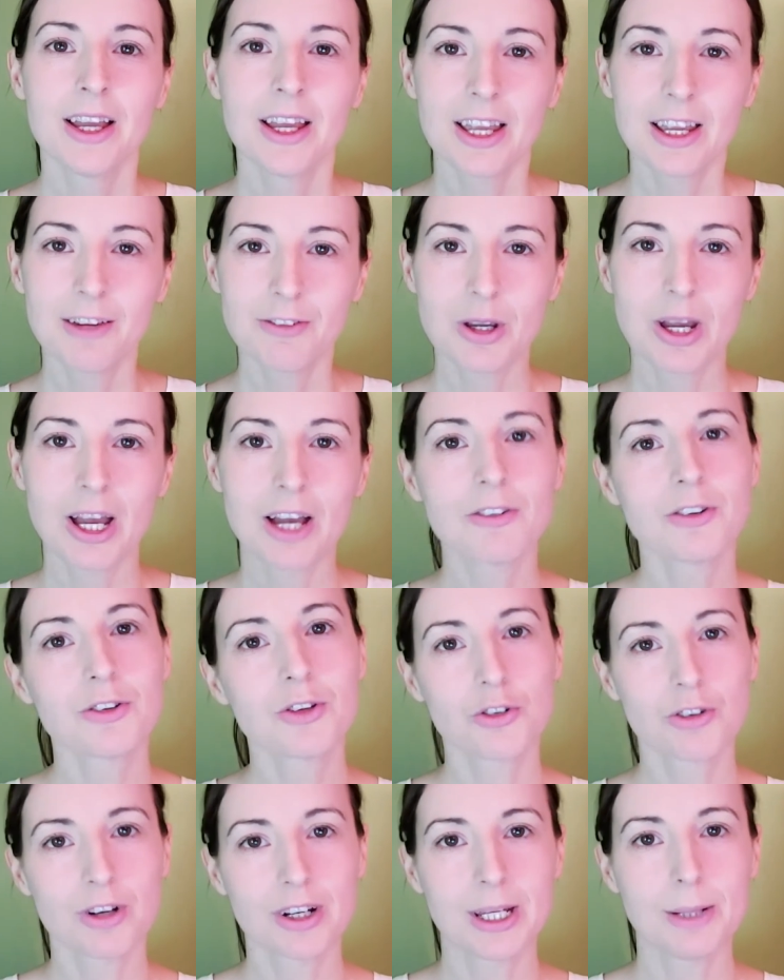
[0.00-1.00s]
If you haven't
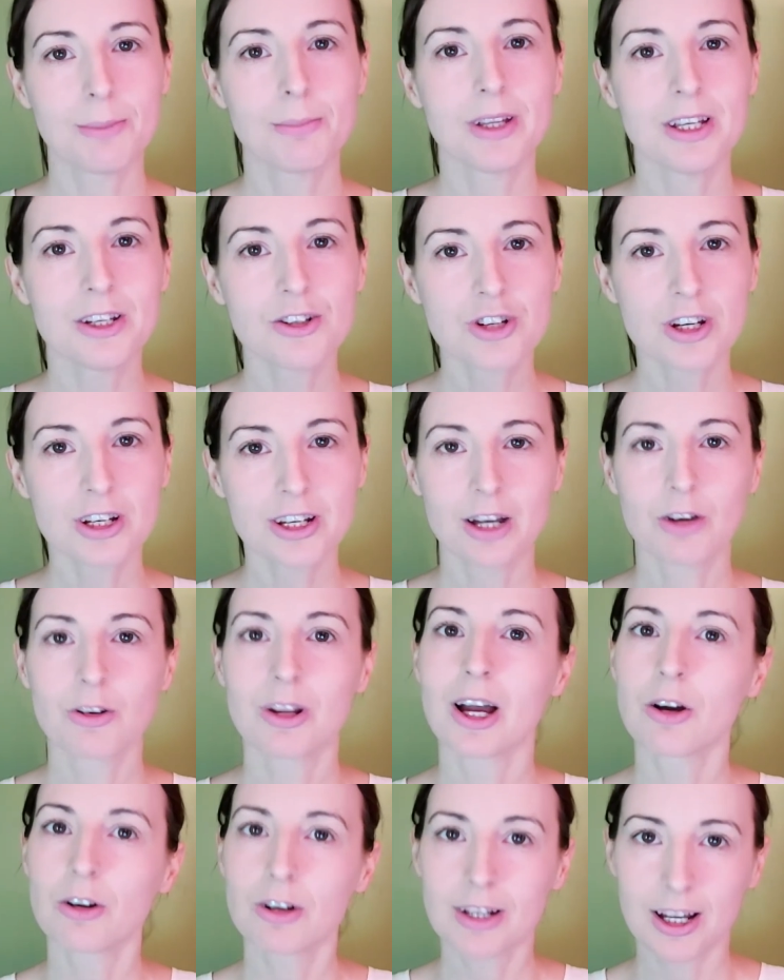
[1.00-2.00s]
already, please check
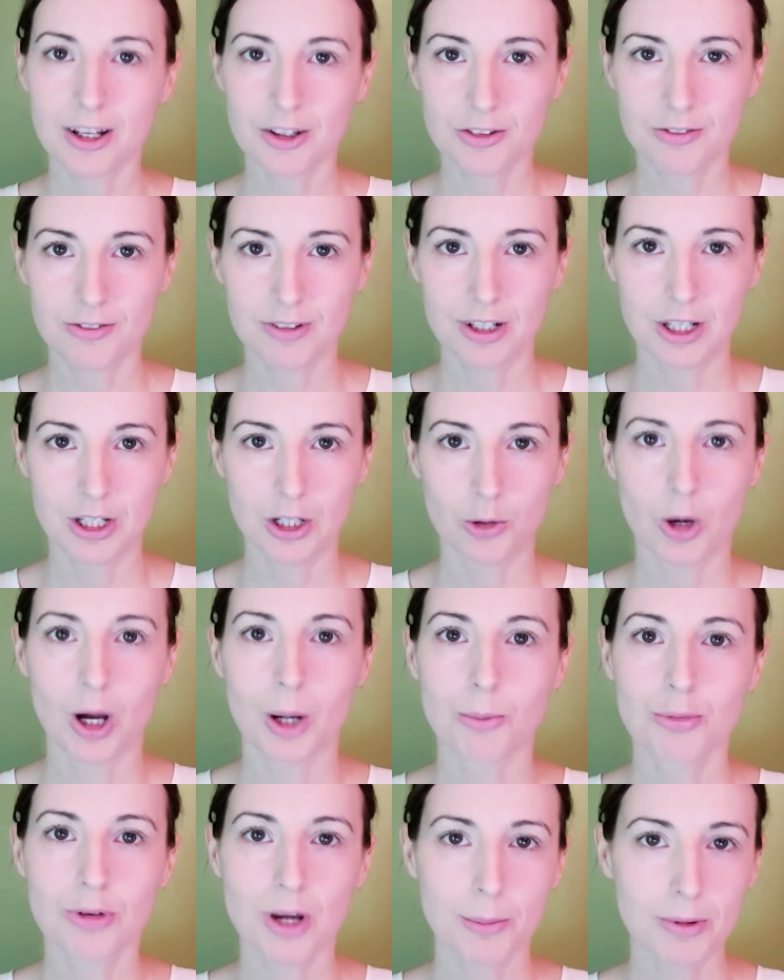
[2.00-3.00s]
out our last video
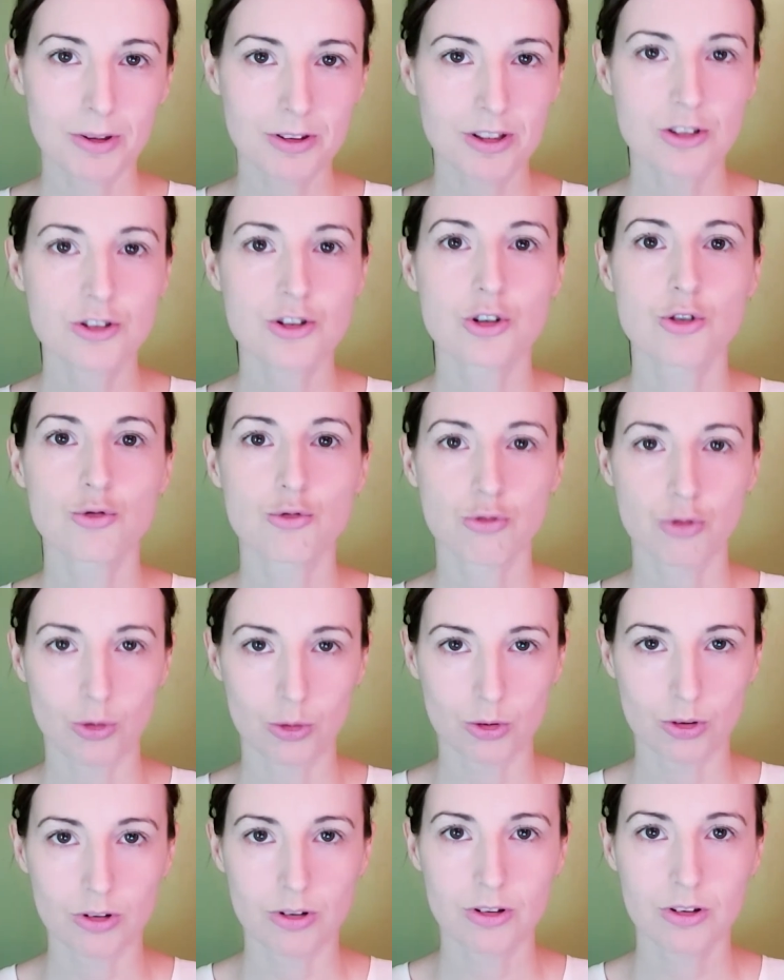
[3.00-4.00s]
on preposition
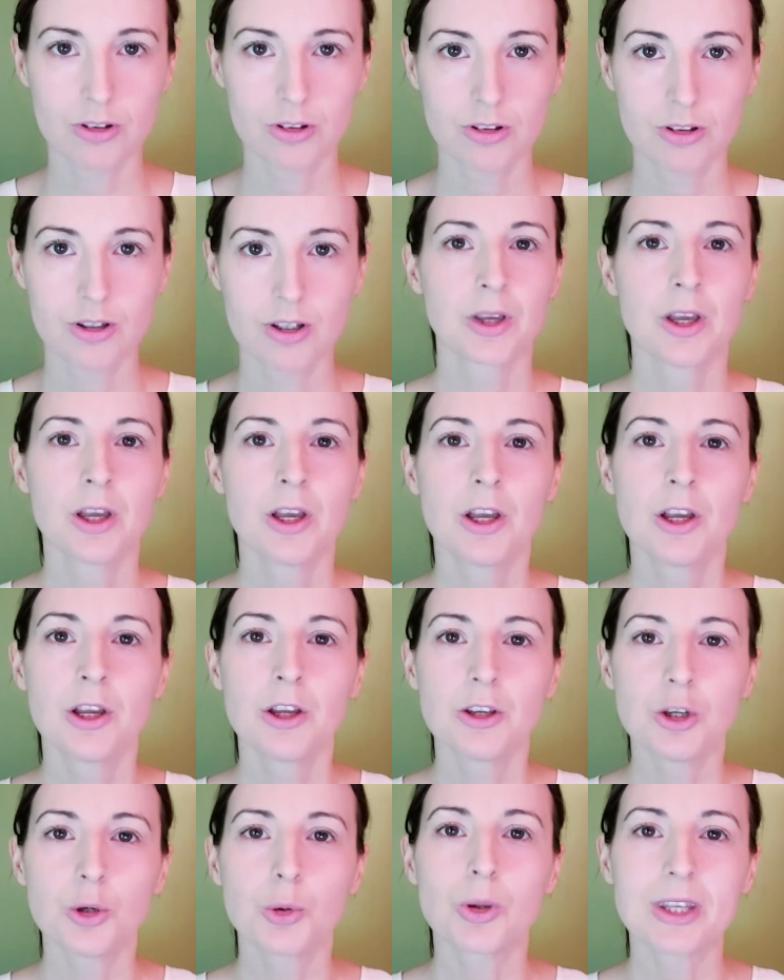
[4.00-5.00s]
rules.
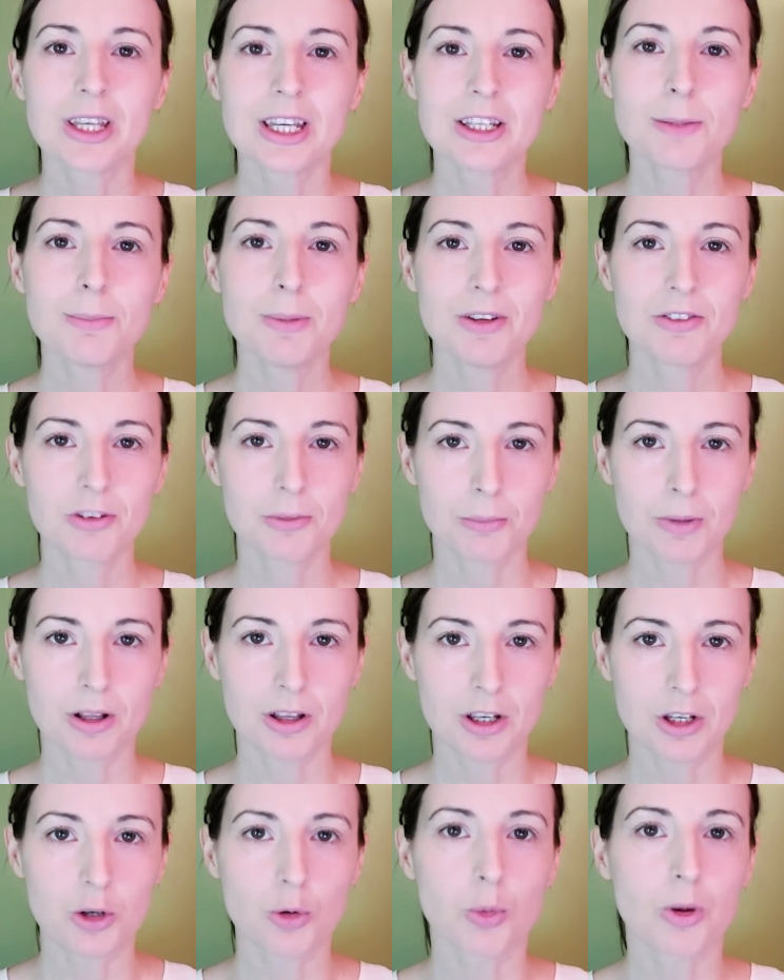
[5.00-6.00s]
You will need to be
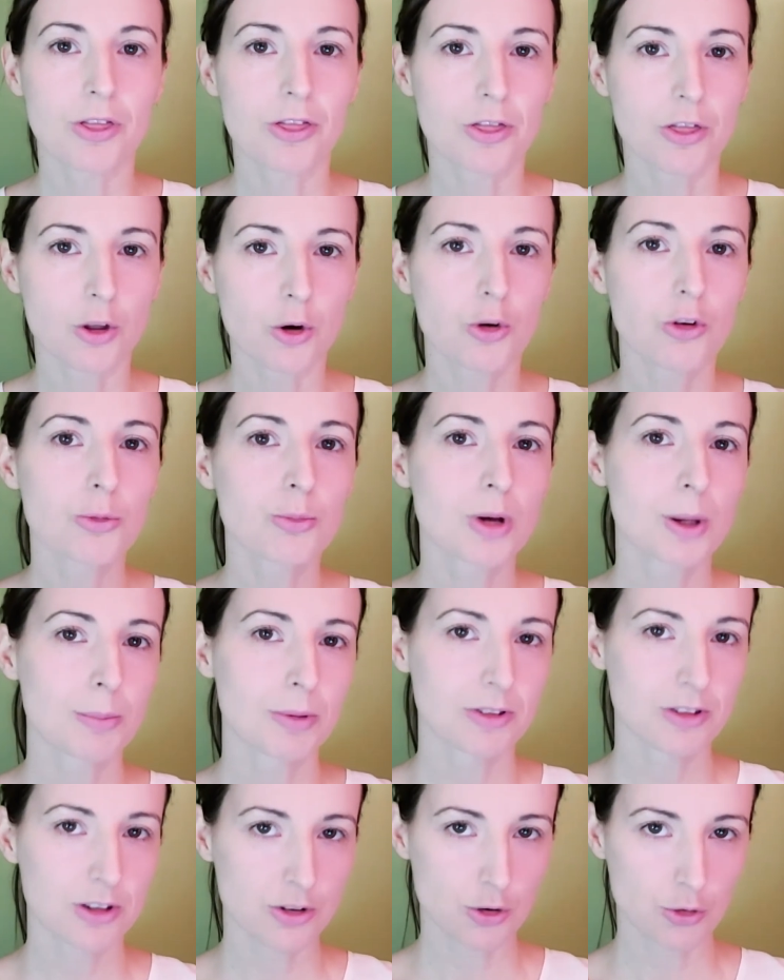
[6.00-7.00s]
familiar with those
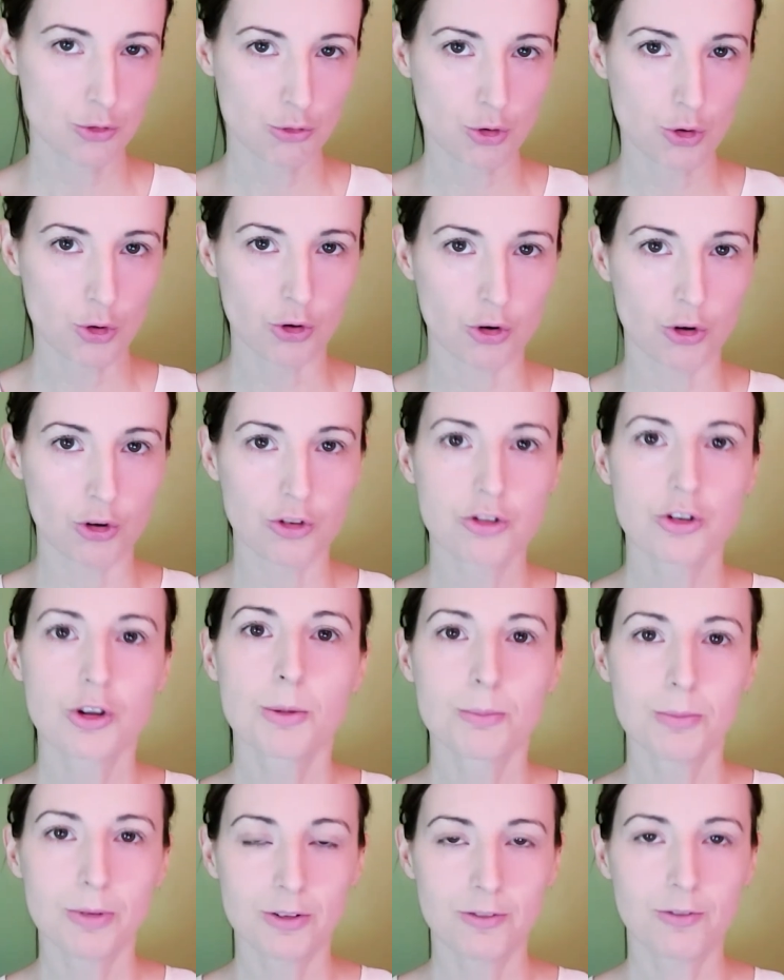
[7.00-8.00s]
preposition rules
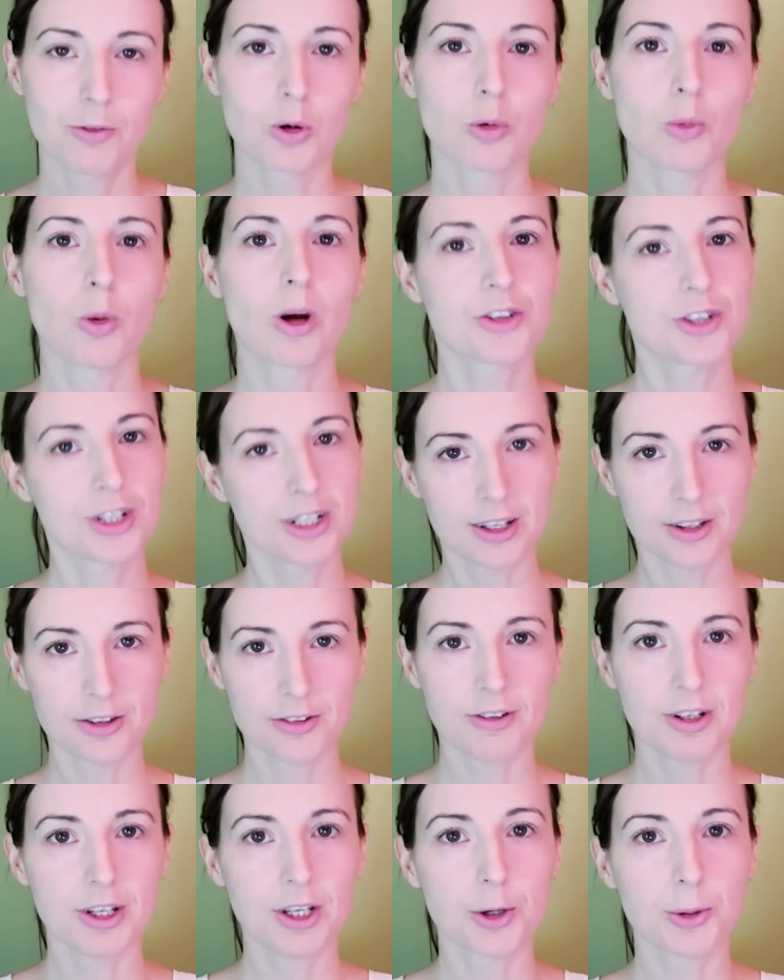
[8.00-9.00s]
before watching this
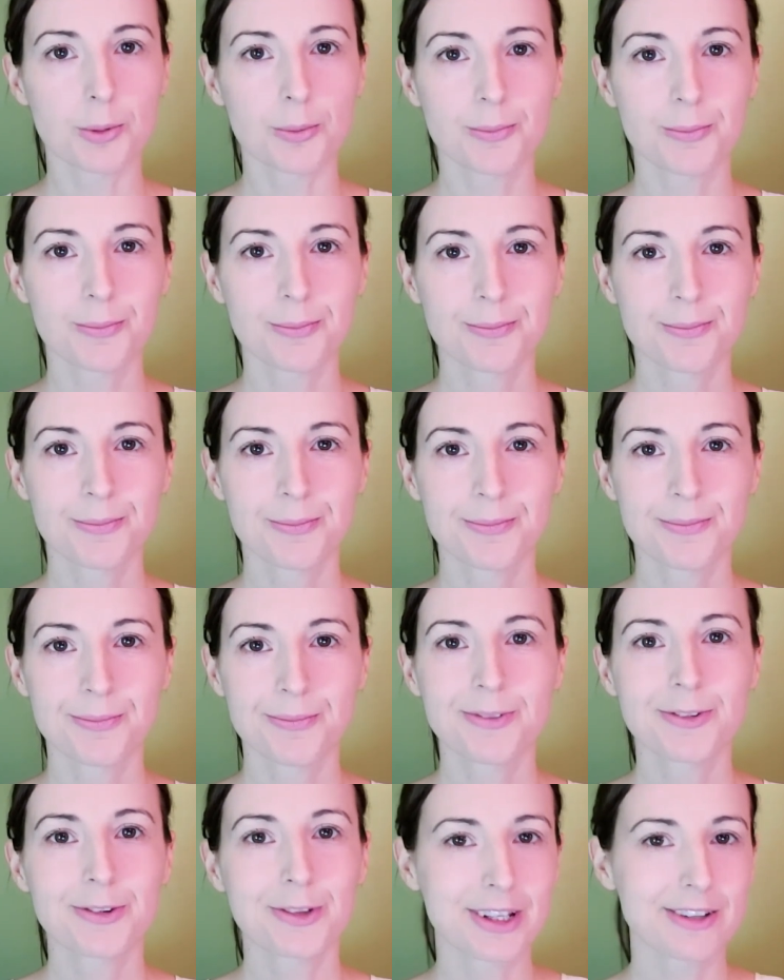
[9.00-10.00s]
video.
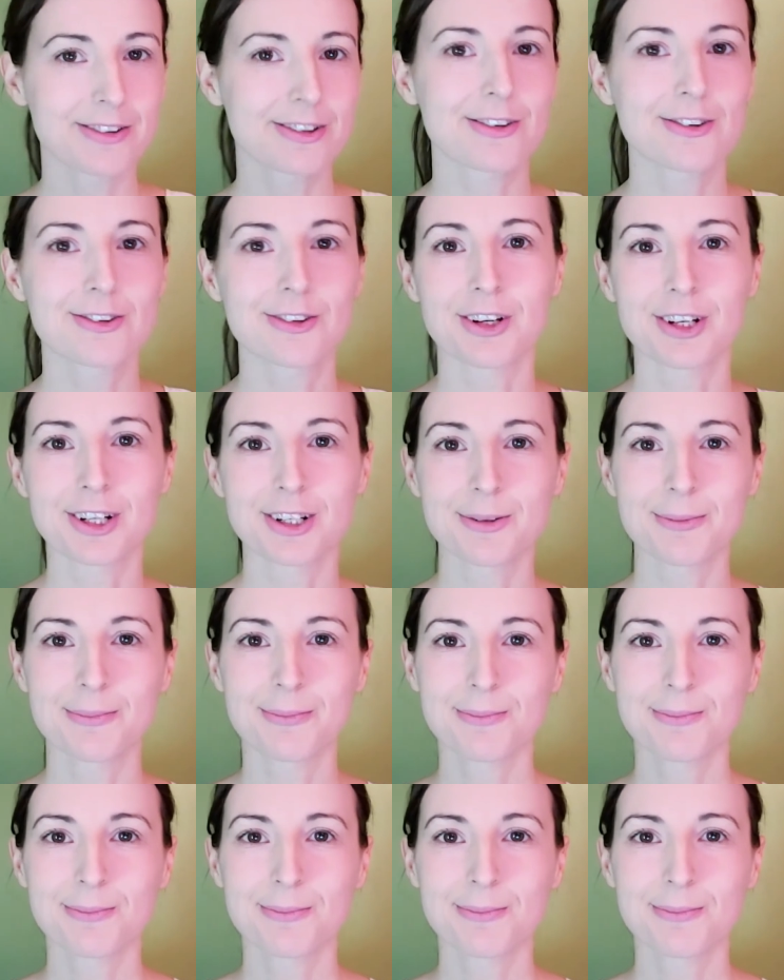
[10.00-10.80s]
So let's get started.